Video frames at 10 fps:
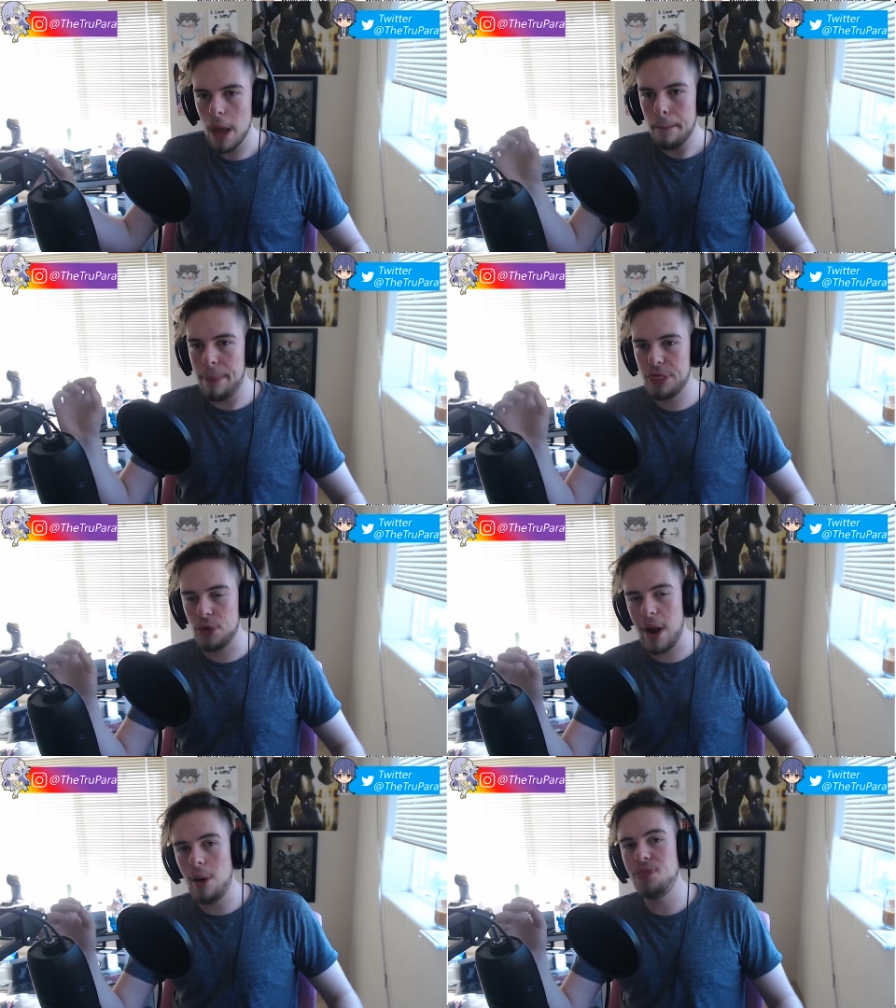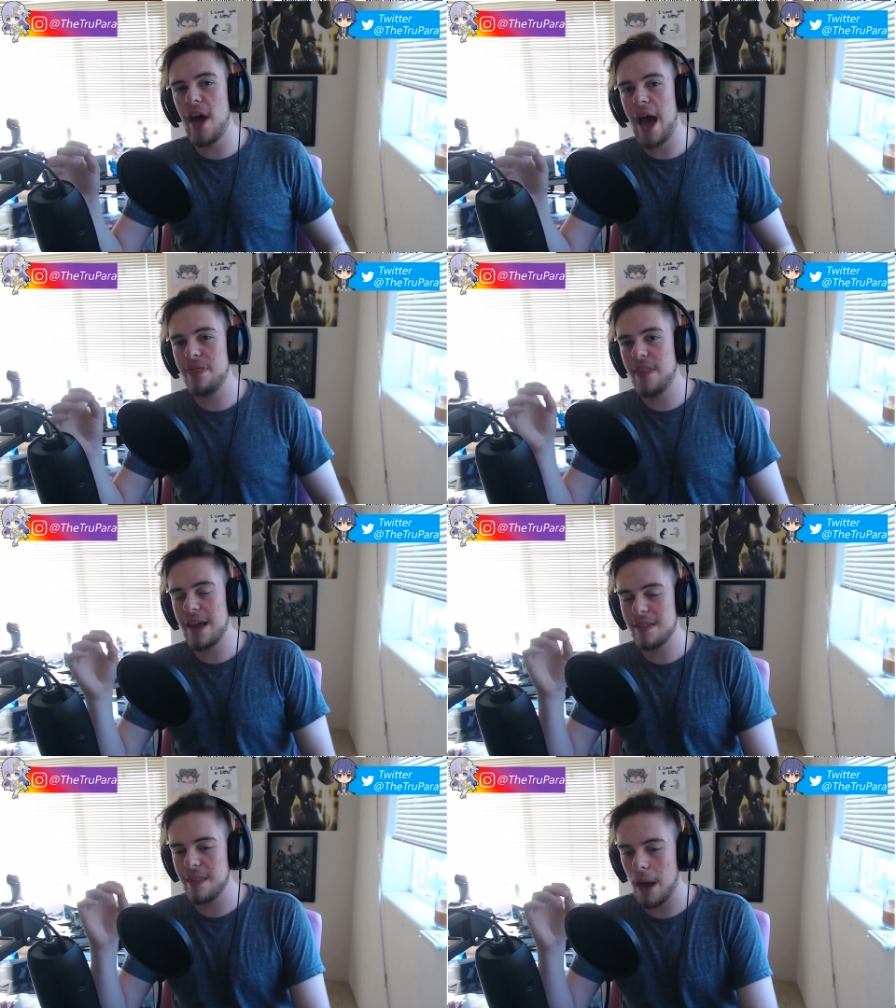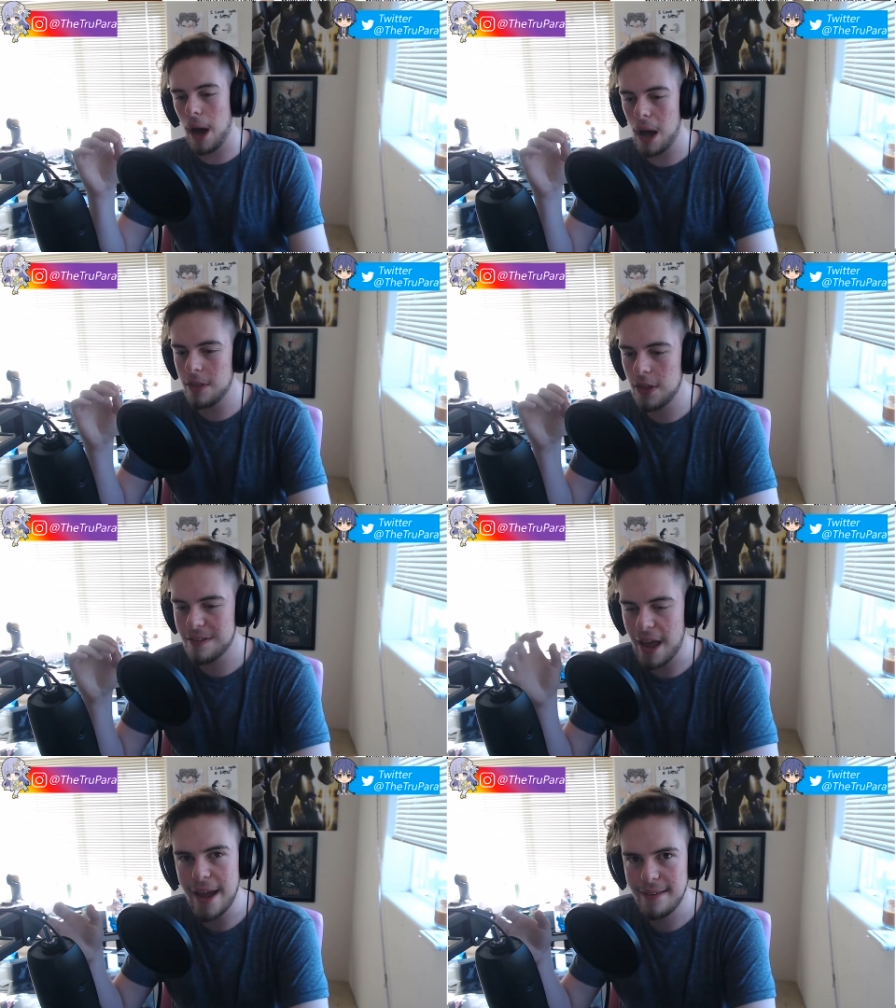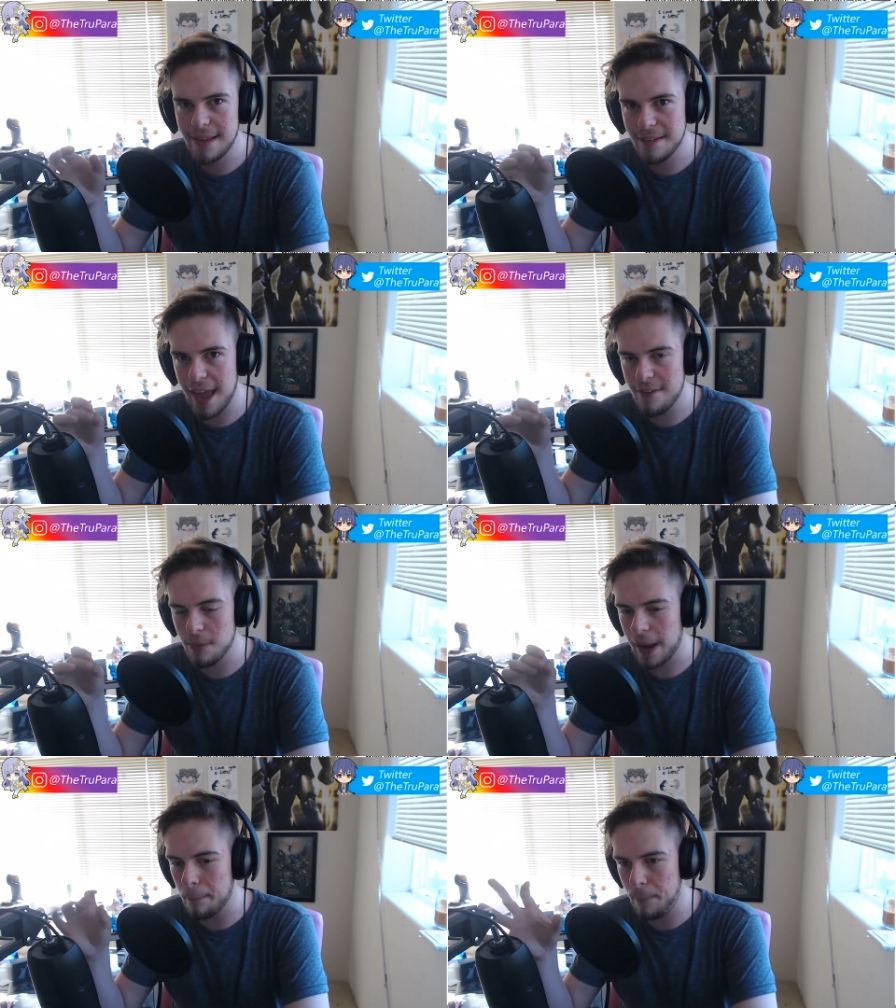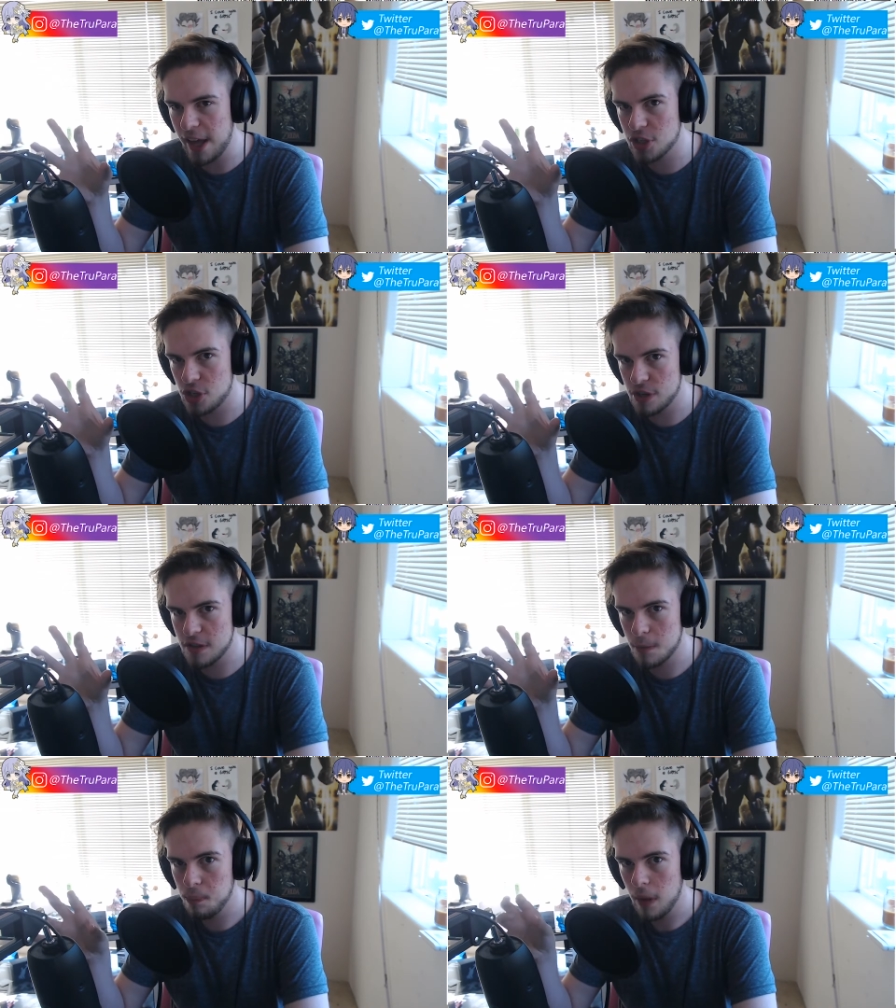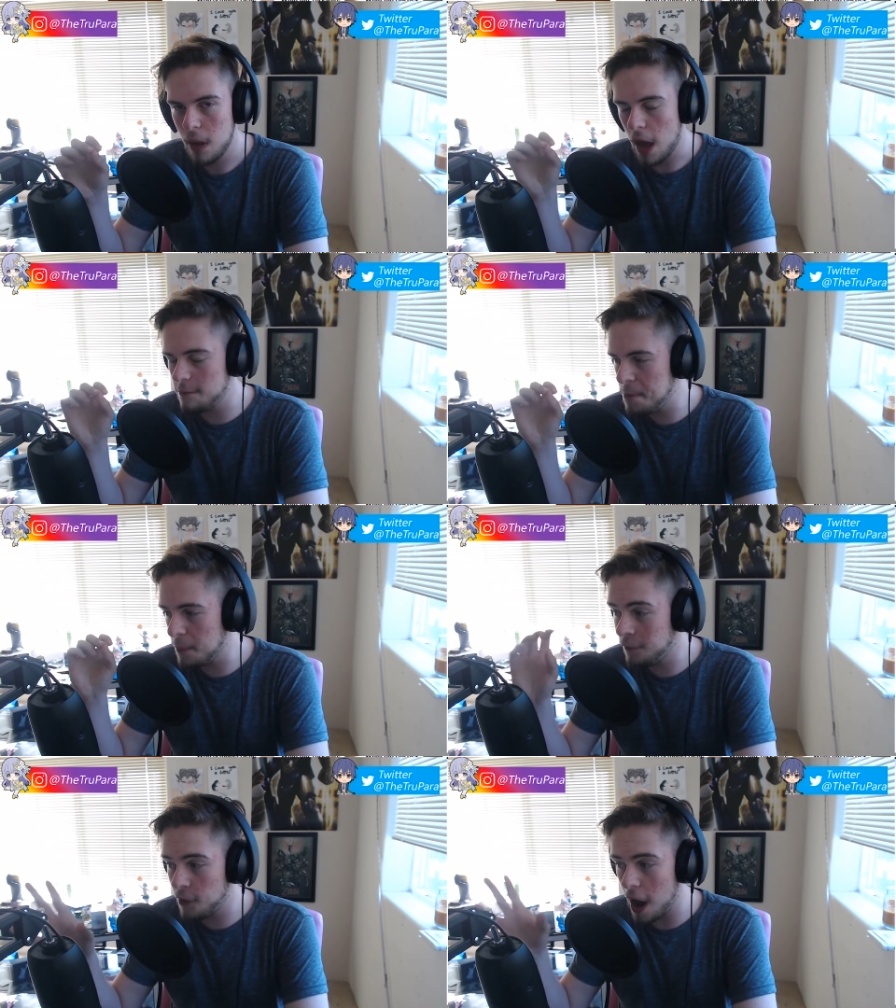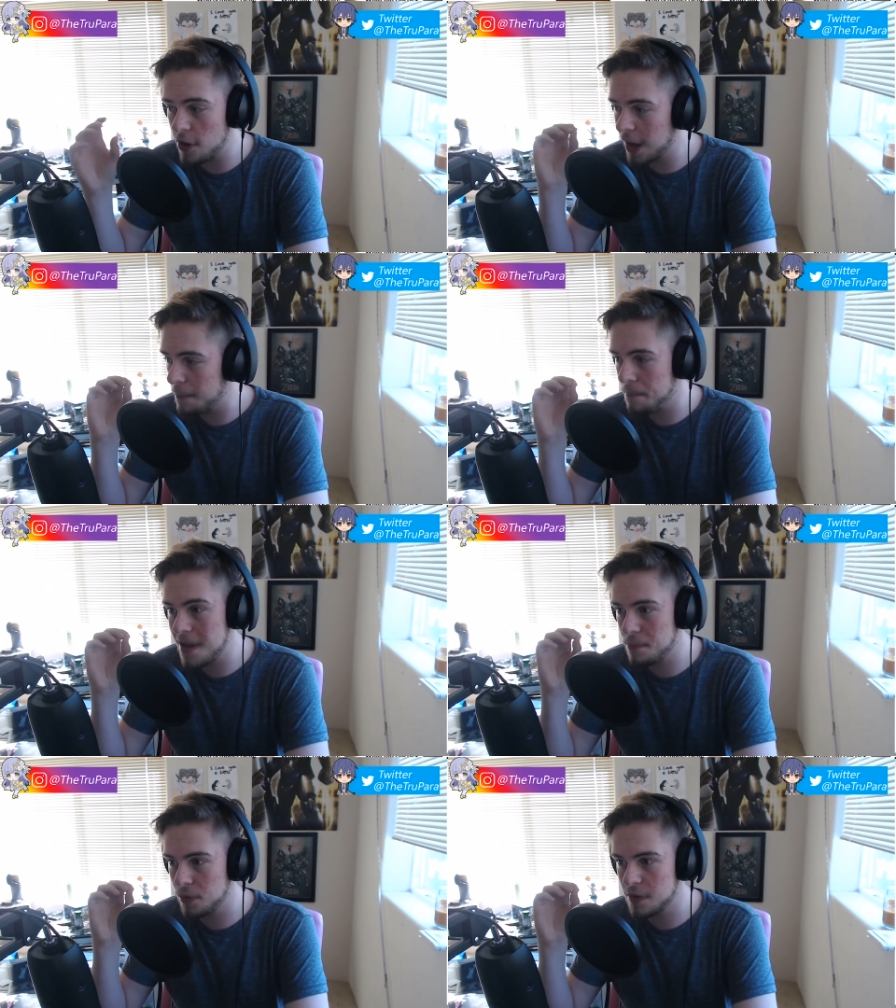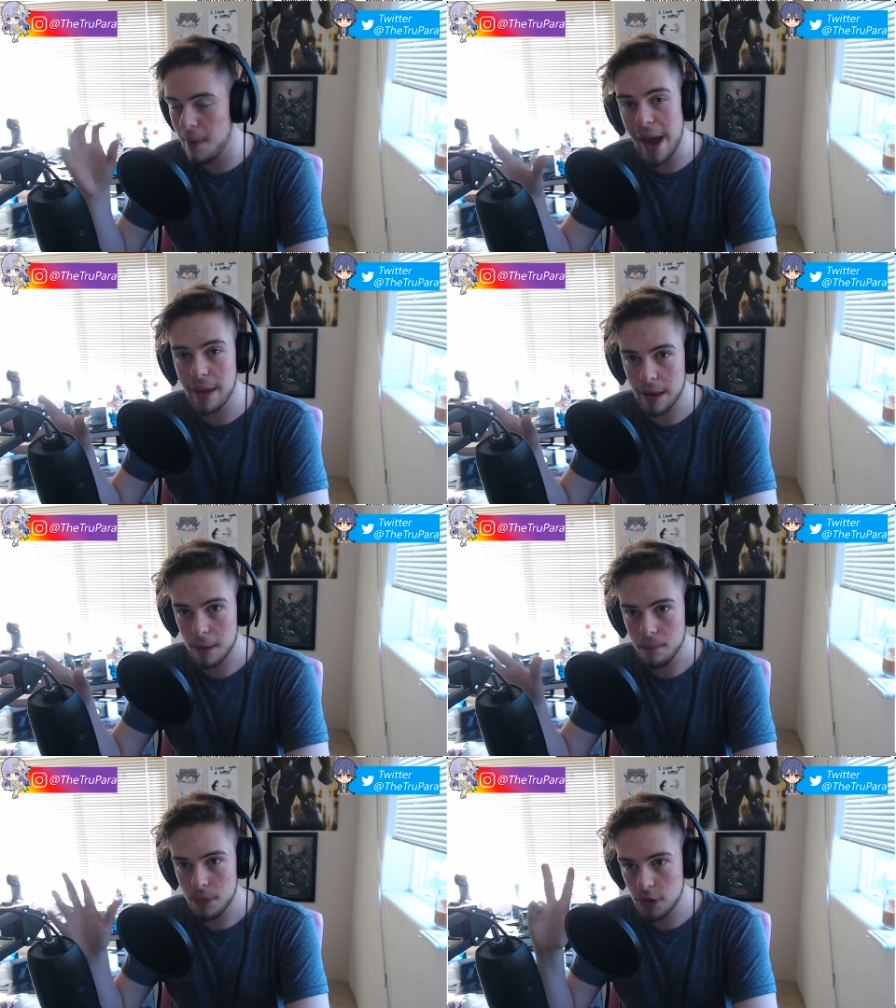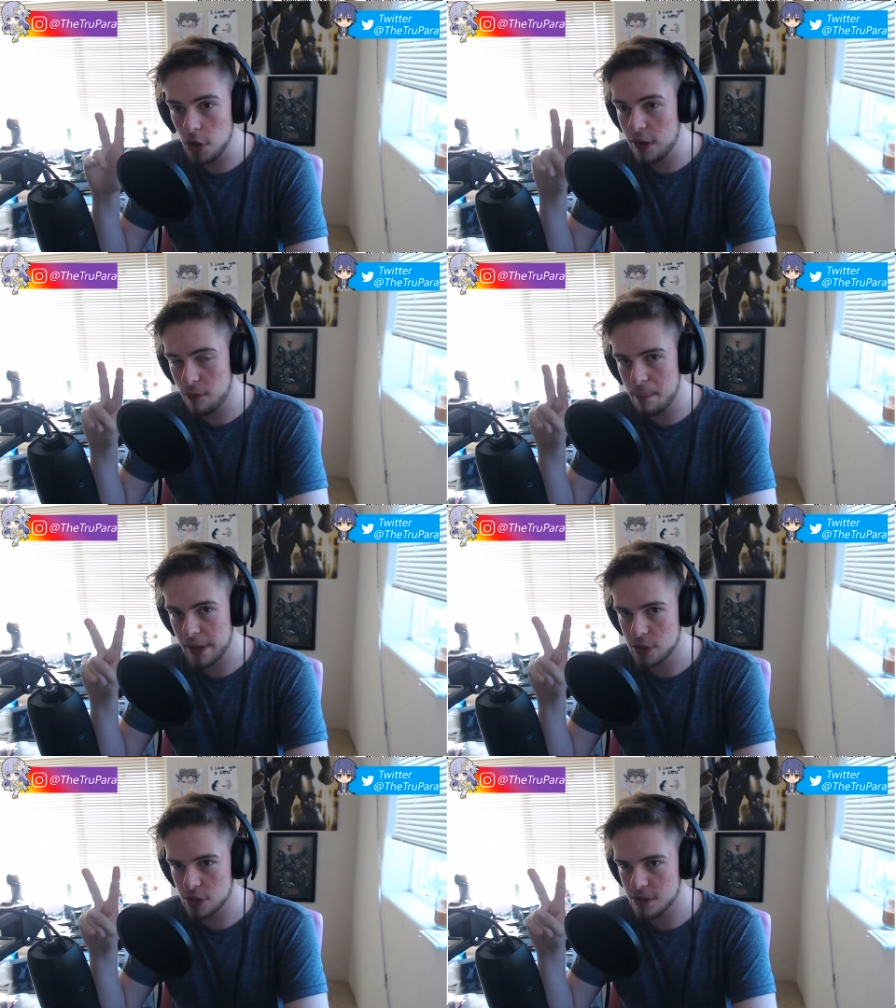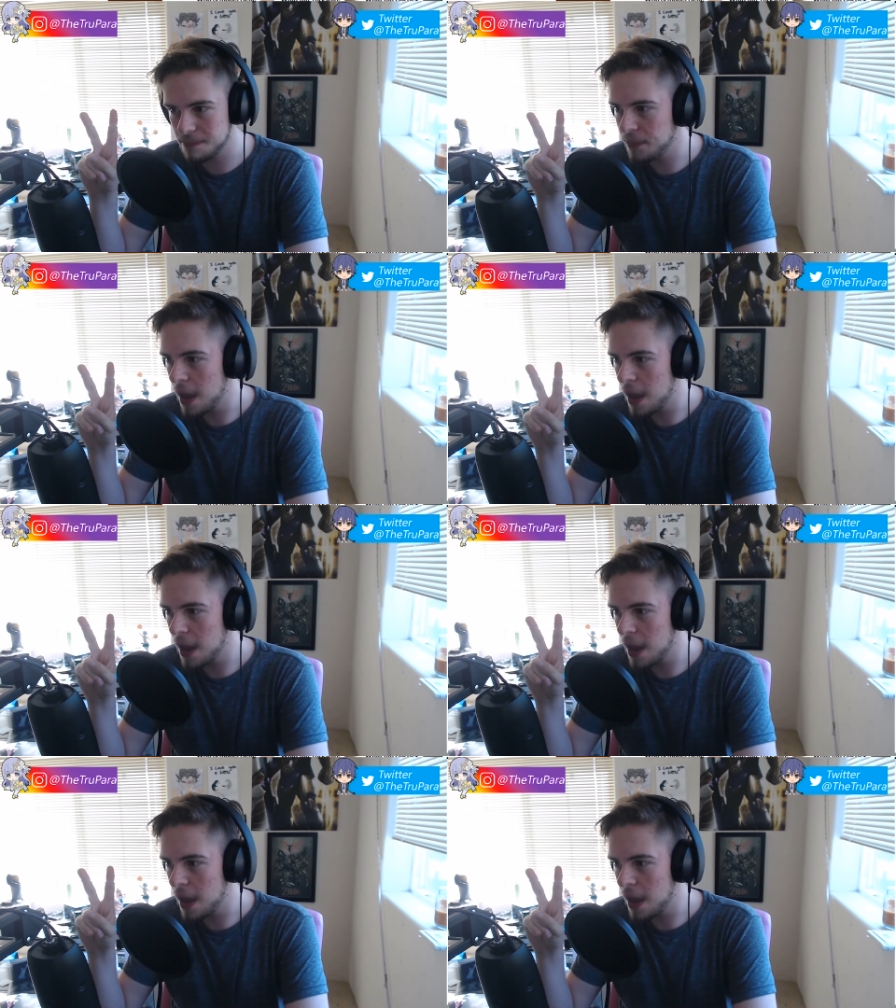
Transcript: But throughout that, the scientists gave them like pictures of people frowning and people smiling, 2 different pictures.